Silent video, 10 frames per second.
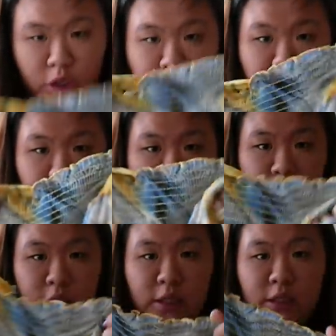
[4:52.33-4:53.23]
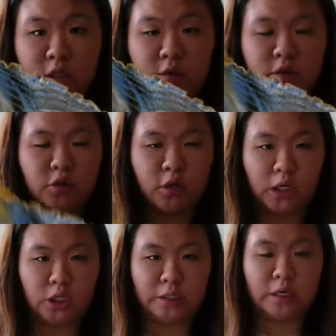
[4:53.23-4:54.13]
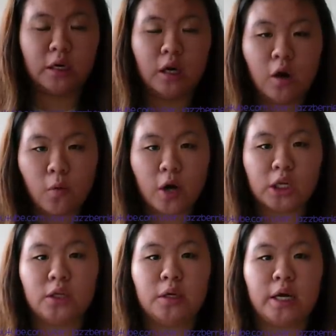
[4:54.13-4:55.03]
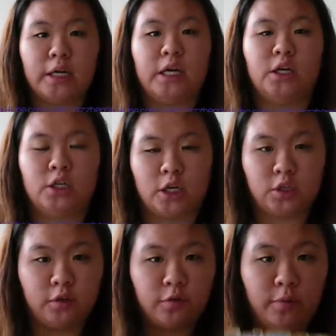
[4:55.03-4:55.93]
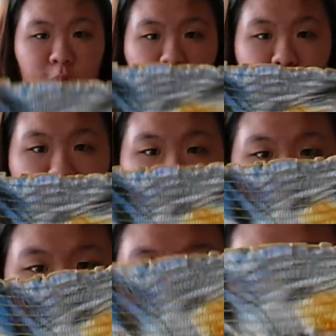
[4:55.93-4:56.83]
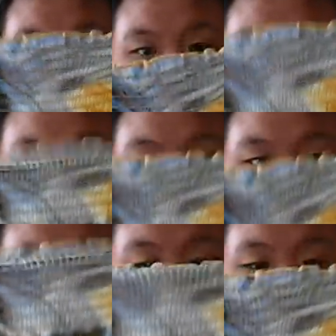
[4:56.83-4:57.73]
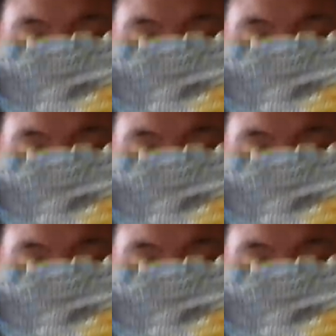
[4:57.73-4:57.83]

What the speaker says: scrunchy. Where did I get scrunchy from? Stretchy bolt